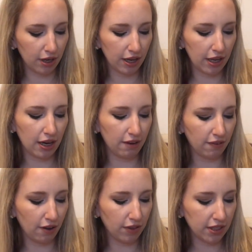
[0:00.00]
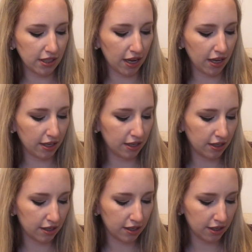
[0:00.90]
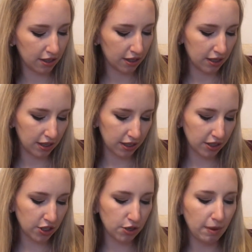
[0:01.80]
Again, I found this at TJ